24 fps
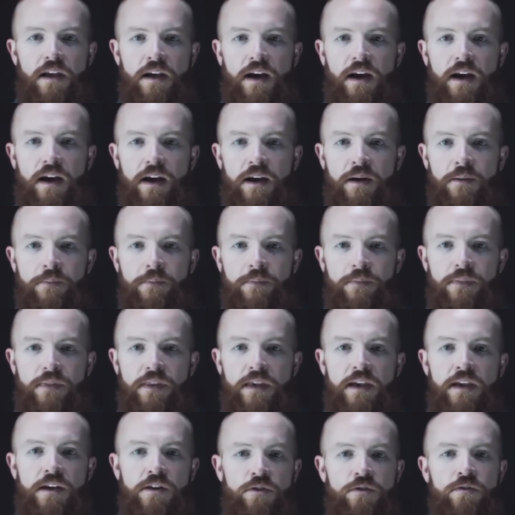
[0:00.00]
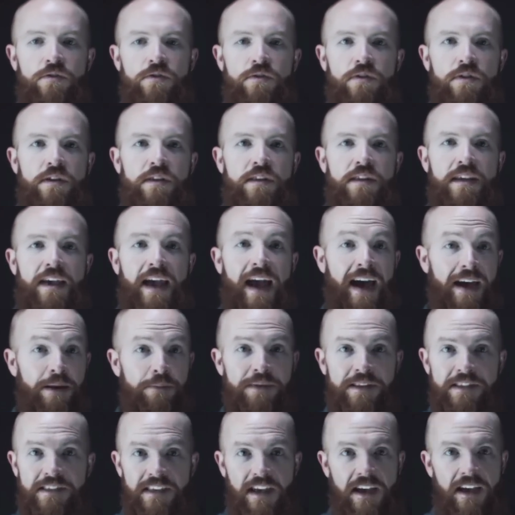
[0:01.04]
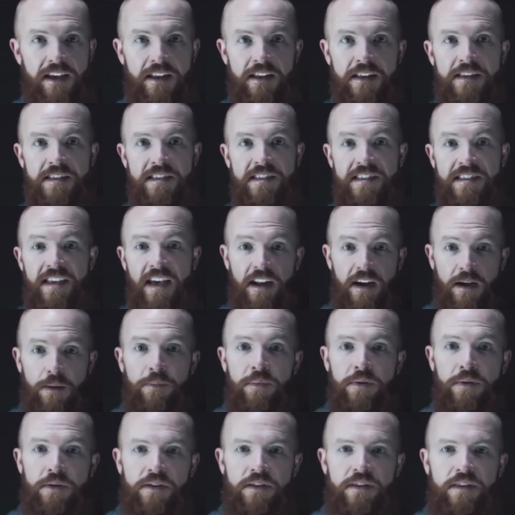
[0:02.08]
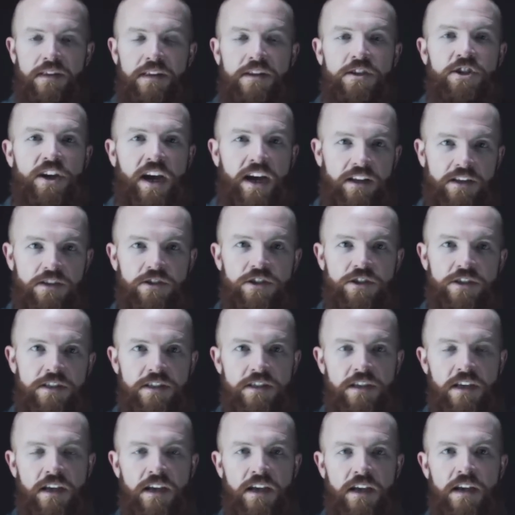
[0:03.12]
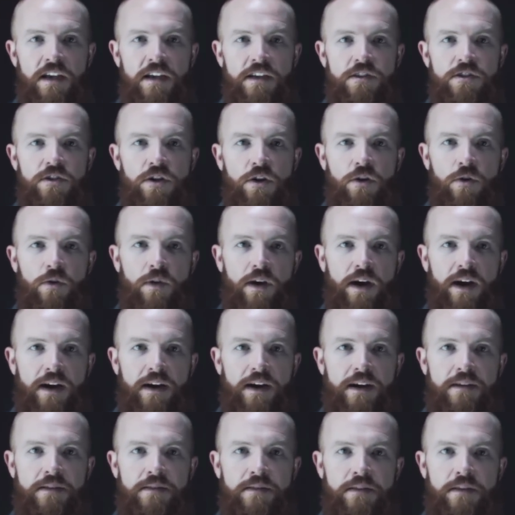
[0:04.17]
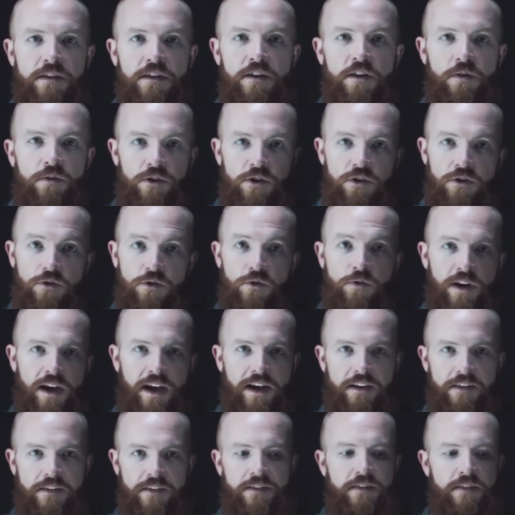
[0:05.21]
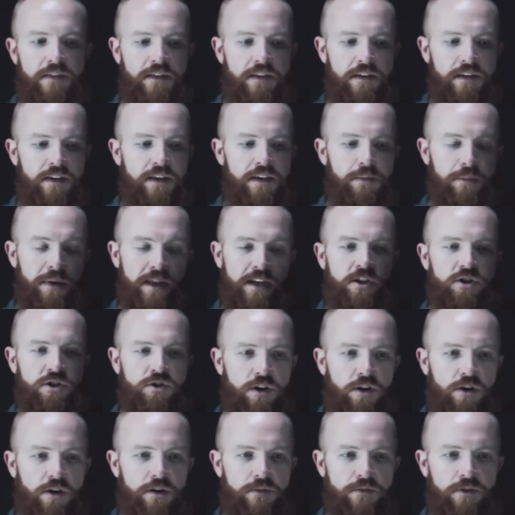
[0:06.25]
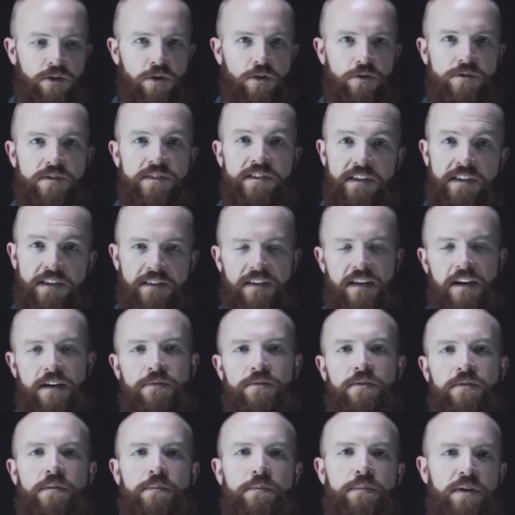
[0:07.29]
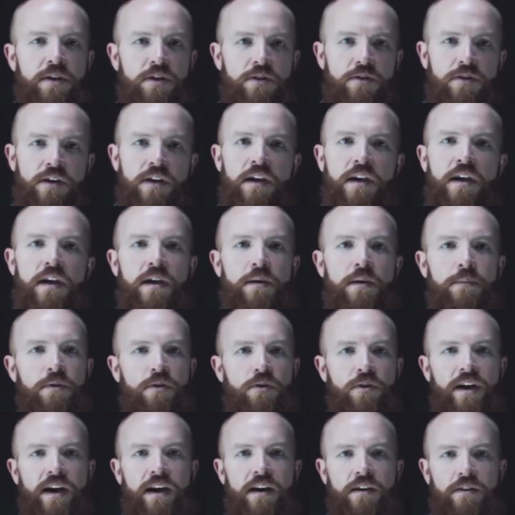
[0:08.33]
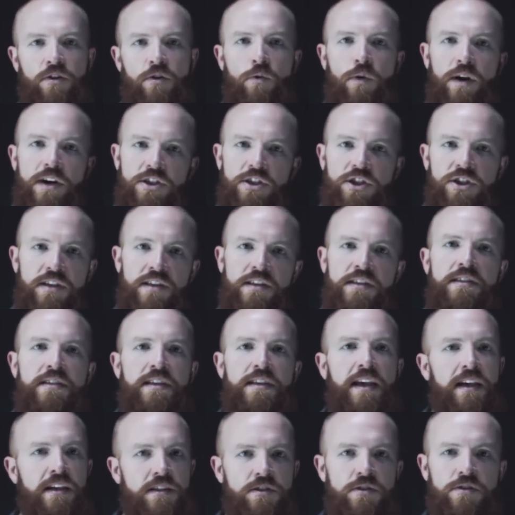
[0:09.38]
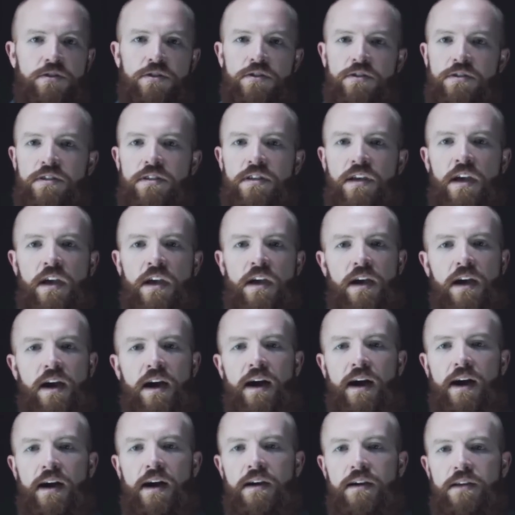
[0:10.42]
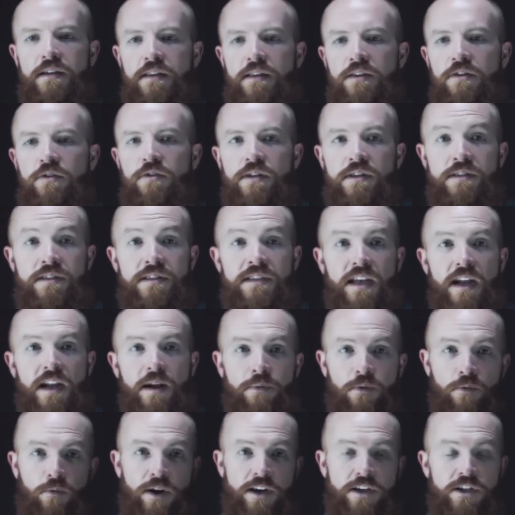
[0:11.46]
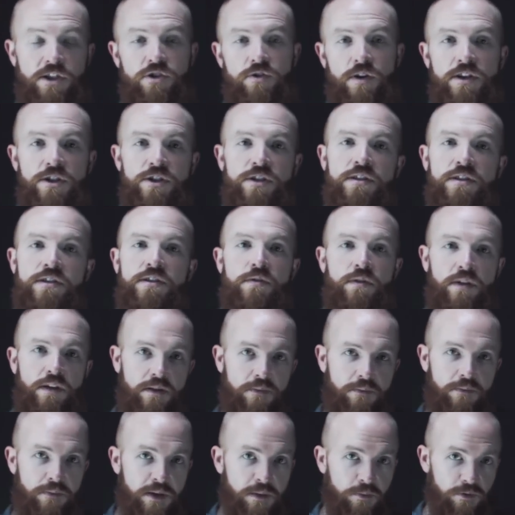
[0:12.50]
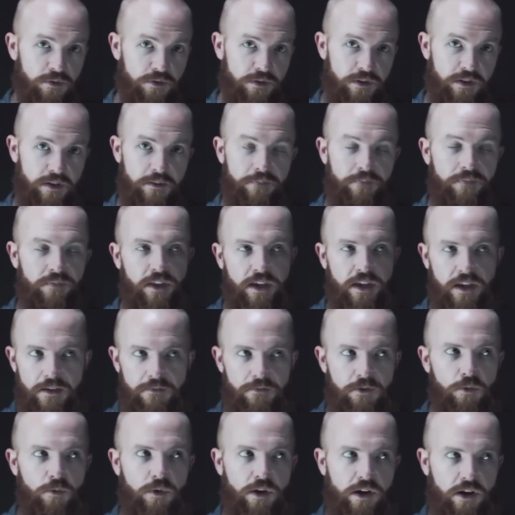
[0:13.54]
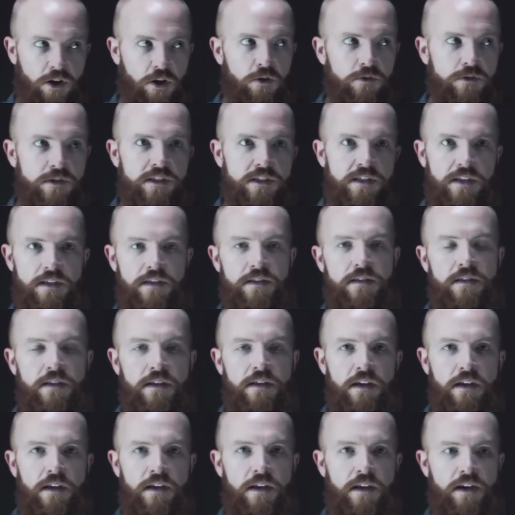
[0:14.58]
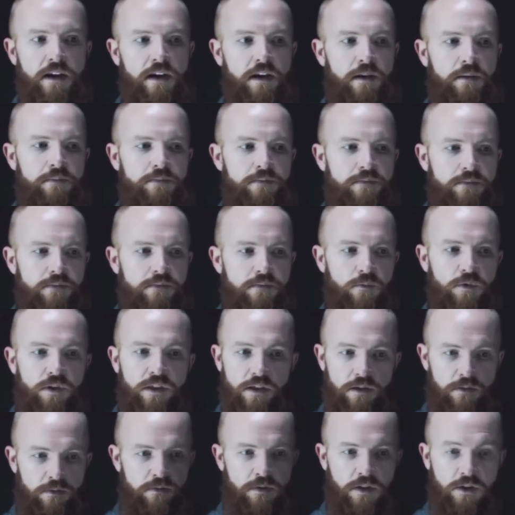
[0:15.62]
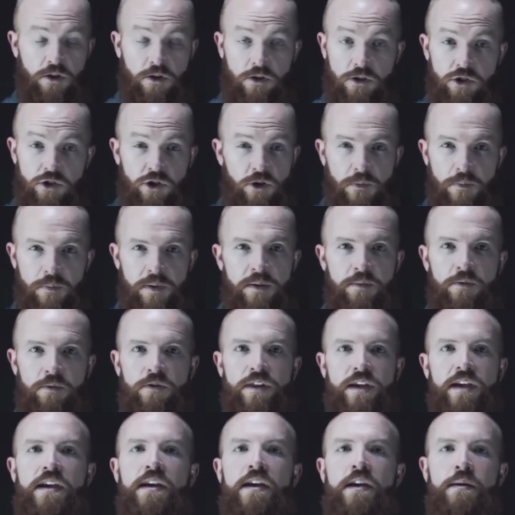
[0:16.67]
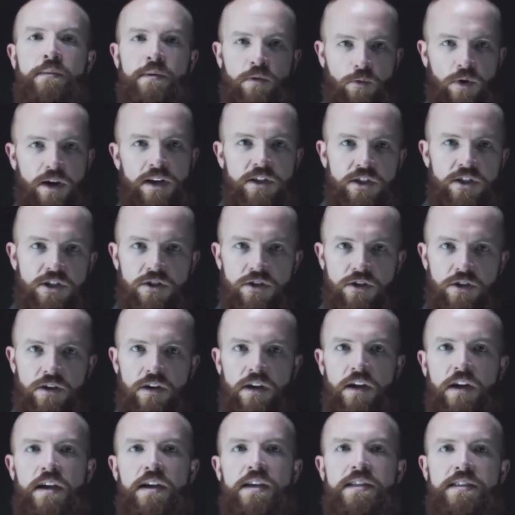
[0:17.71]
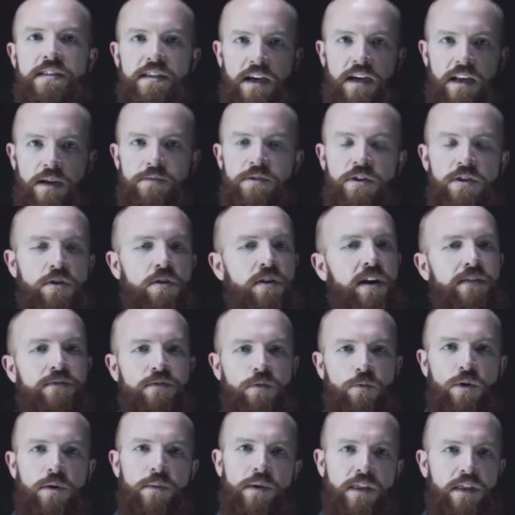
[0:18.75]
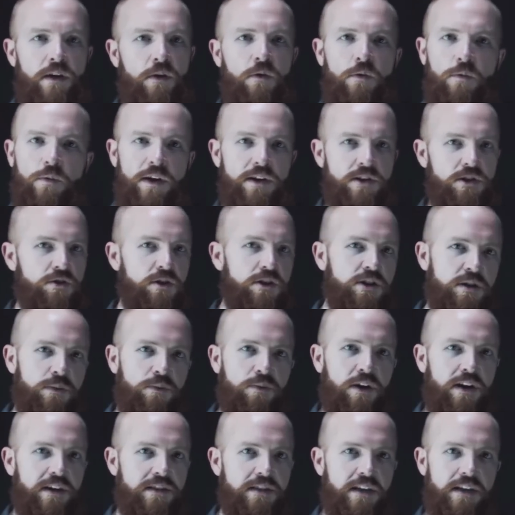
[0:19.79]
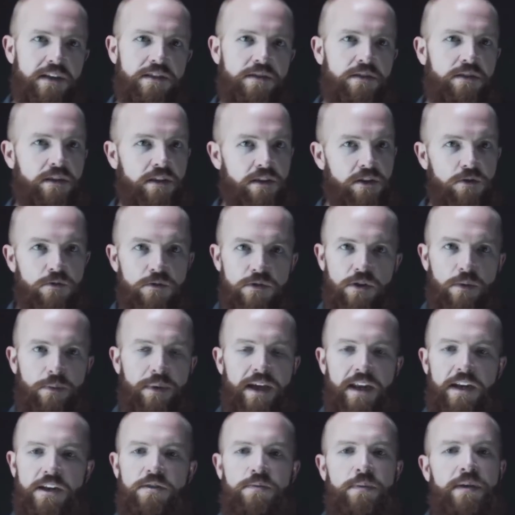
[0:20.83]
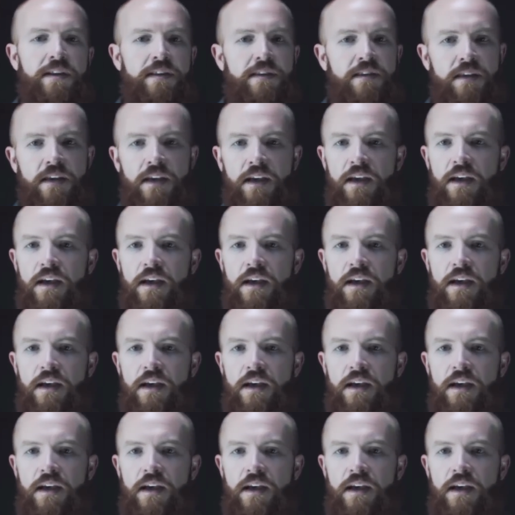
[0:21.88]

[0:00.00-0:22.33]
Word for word: Um, they include the admin side to set up the challenges. So uh, you know, you as the administrator of your own CTF could build build out questions, answers. Uh, you can set up a registration so that people that like if you wanted to host it um, with a, a, large group of people. They can come and register, sign up, so you don't have to worry about the whole registration process and the user management.